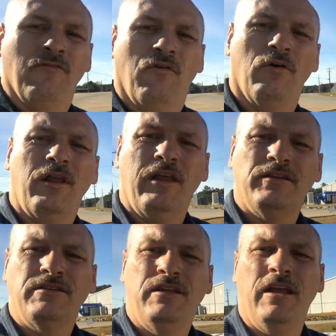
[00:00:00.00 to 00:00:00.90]

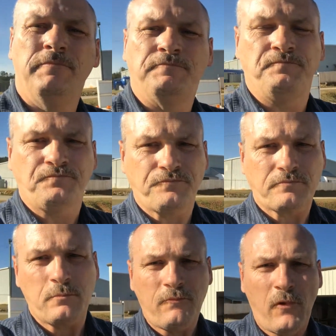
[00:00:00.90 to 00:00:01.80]
40-inch deep
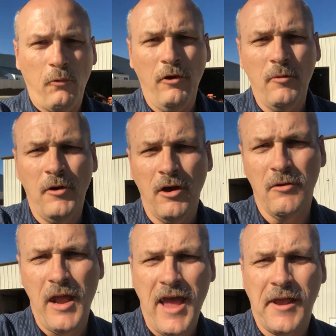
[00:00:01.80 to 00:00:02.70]
wheelbarrow
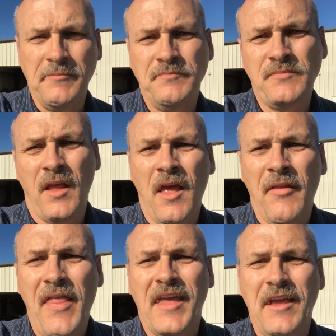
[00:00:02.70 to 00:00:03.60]
rack
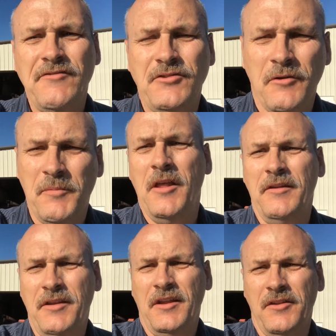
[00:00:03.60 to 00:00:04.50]
that gives you
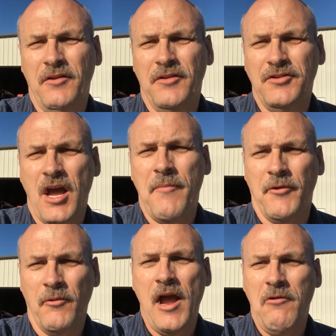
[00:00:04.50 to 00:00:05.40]
ability to do the job
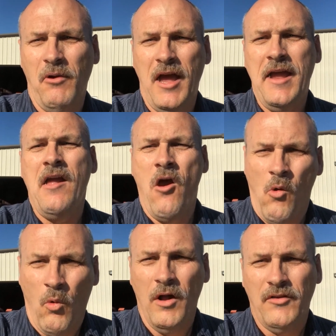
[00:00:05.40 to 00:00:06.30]
the right way
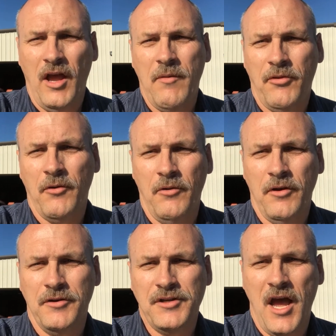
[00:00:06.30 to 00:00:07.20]
one time through in
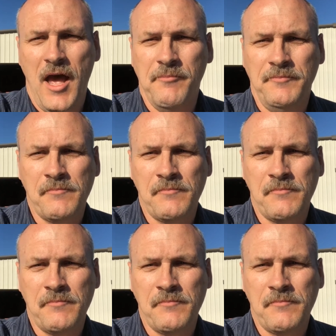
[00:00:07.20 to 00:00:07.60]
your job.